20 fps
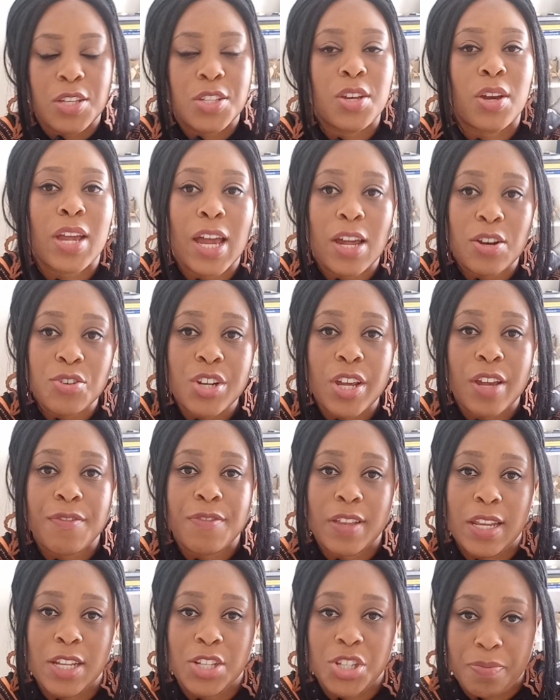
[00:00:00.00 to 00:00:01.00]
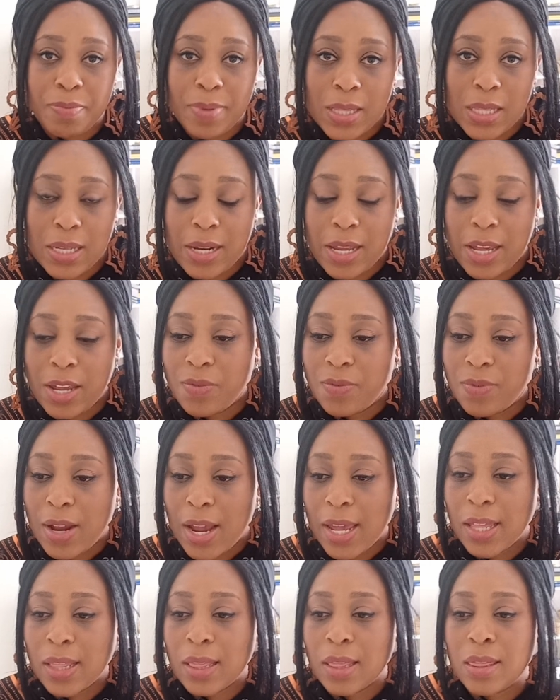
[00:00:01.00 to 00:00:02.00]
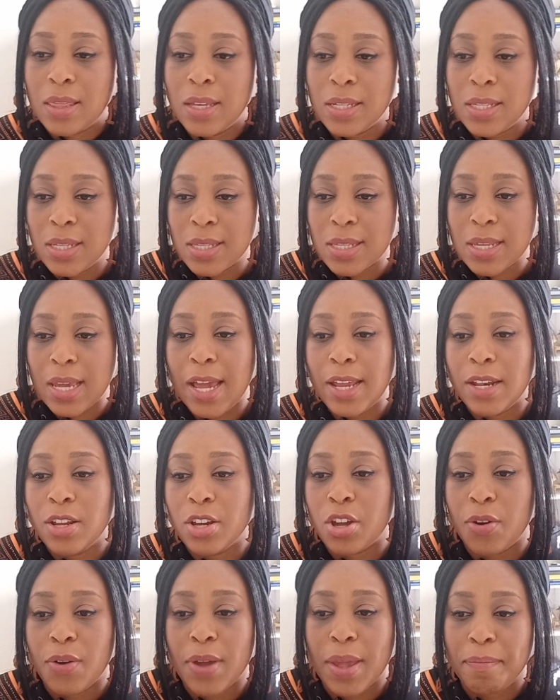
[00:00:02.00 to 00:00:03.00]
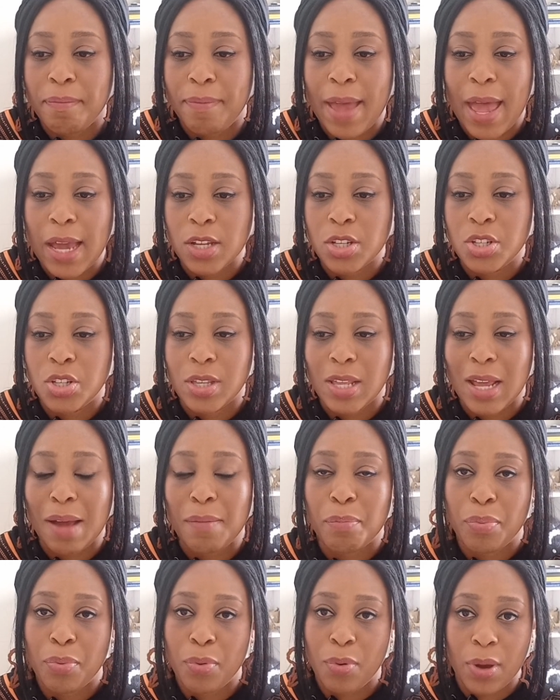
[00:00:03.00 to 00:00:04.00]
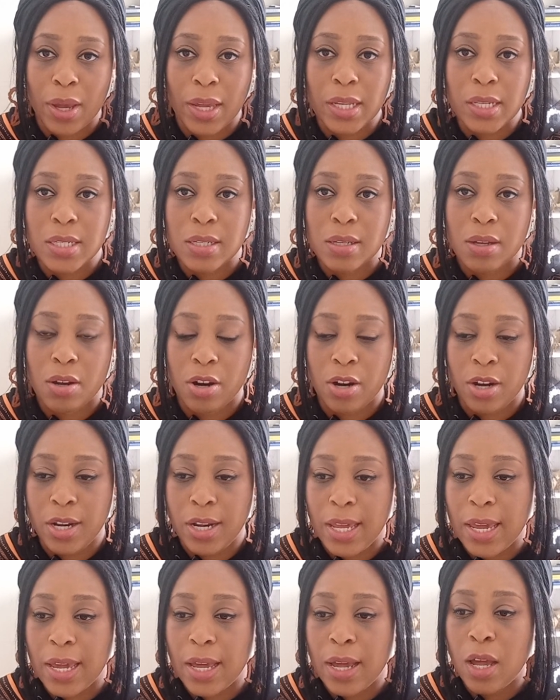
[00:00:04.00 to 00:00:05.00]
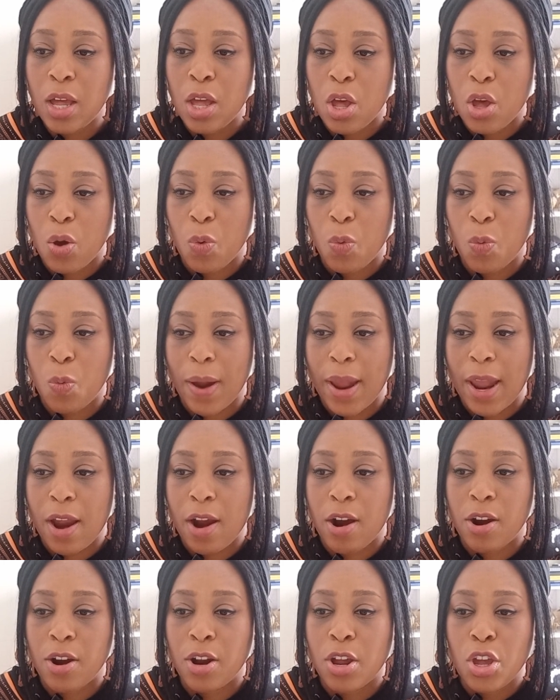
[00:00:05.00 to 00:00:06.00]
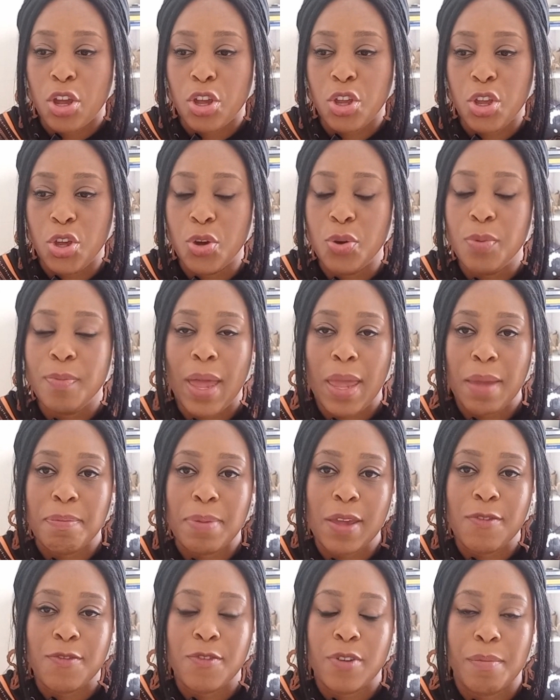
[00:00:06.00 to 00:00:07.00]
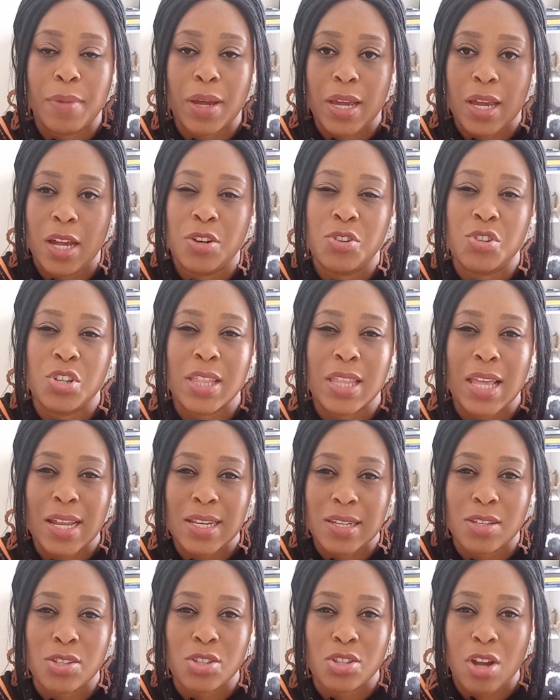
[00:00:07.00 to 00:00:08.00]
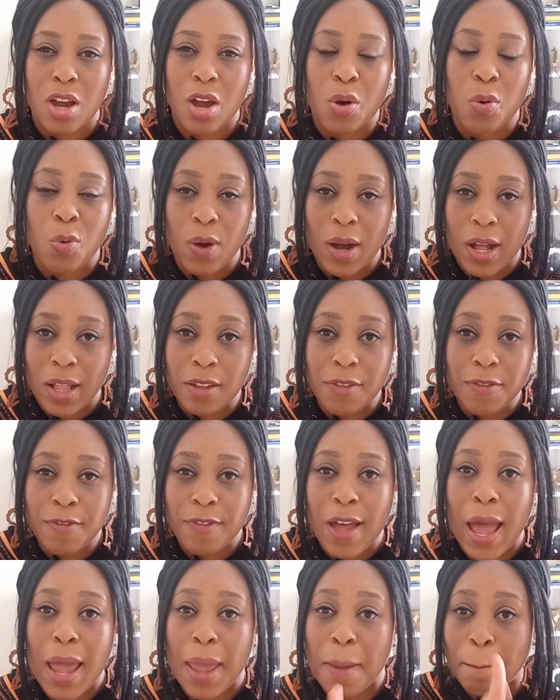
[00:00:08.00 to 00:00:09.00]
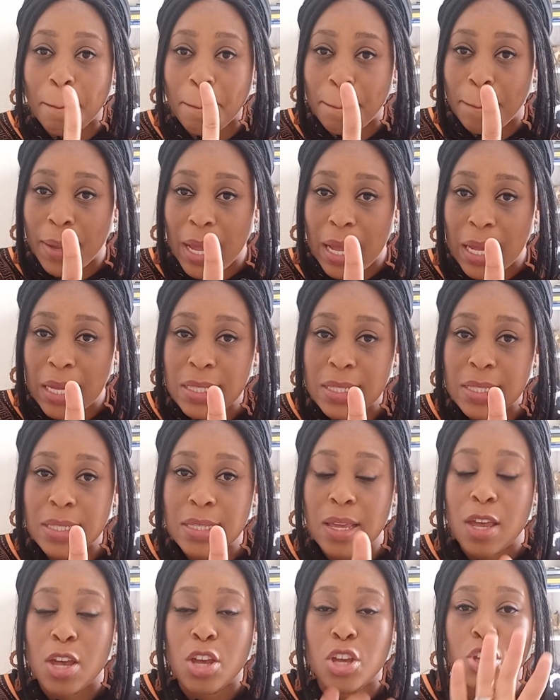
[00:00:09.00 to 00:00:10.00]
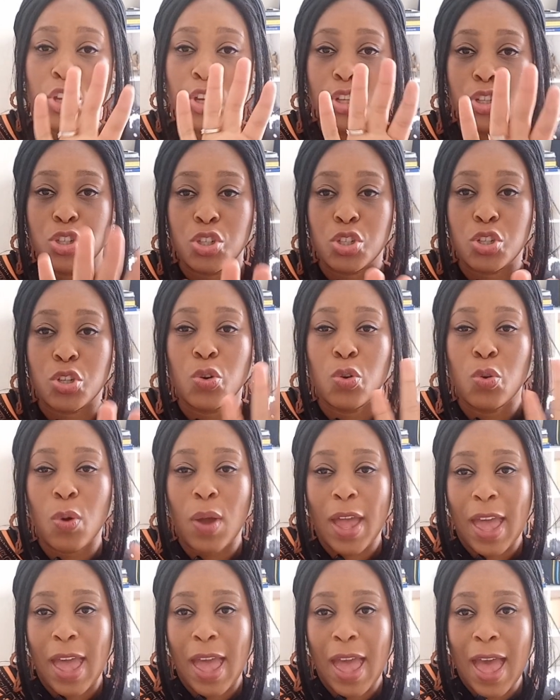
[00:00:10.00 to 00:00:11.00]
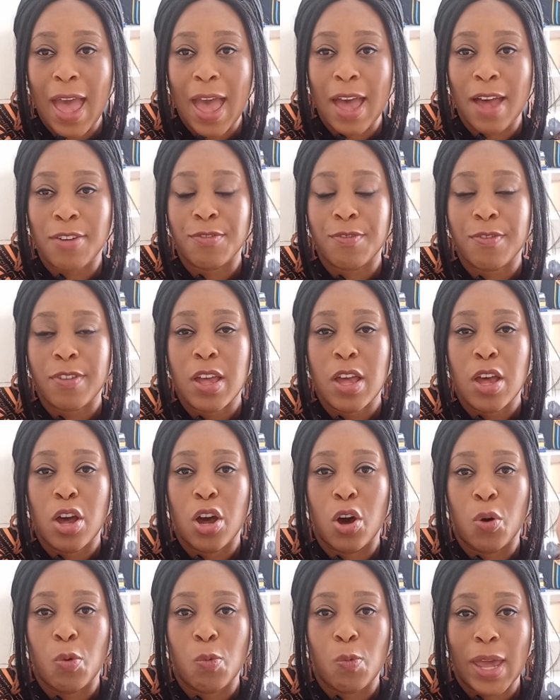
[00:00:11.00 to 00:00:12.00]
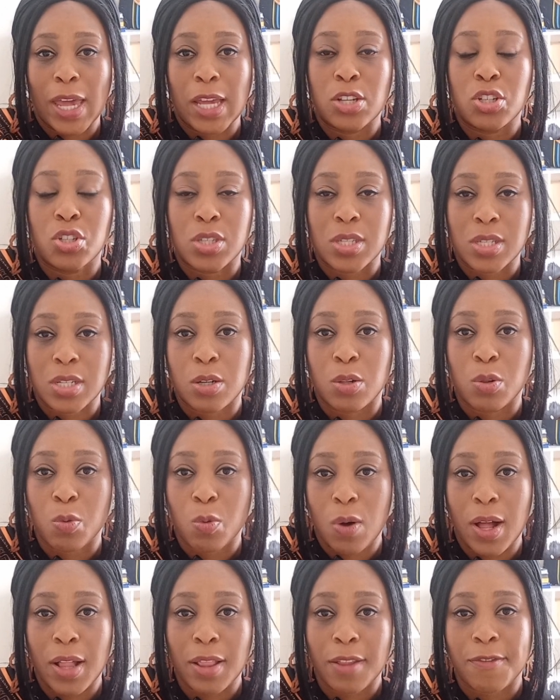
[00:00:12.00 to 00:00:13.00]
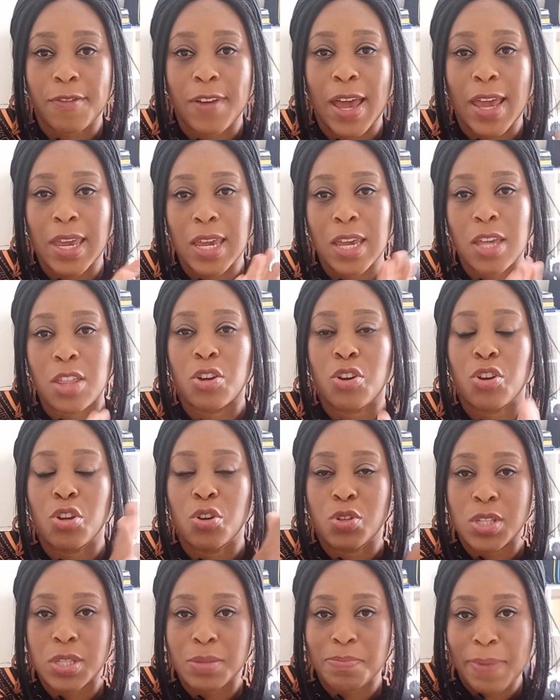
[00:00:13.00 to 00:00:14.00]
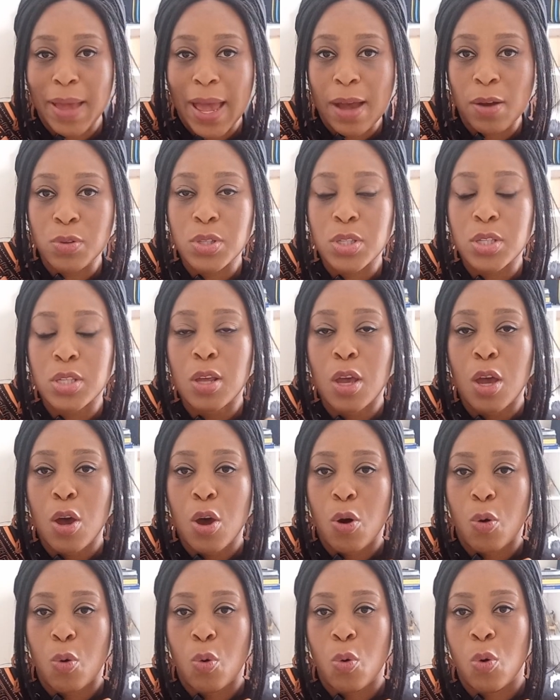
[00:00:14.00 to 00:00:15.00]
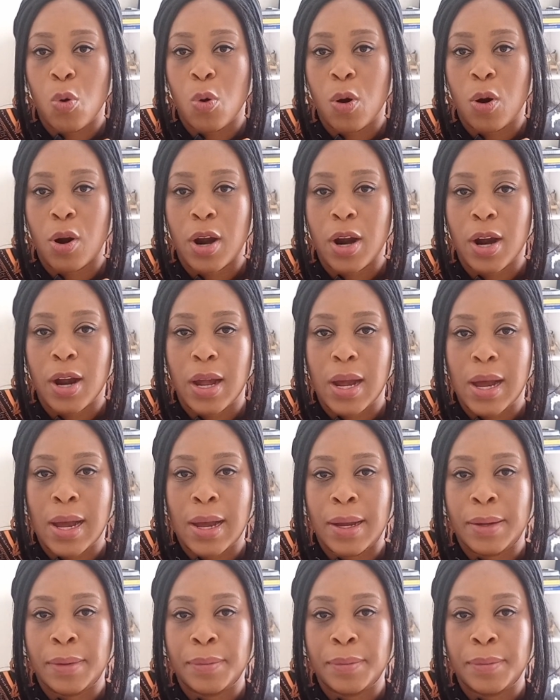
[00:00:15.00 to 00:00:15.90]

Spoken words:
So country of eligibility, right? This is kind of going back to that point earlier where you may be from a country that does not qualify, but you do have a way to still qualify, either your spouse or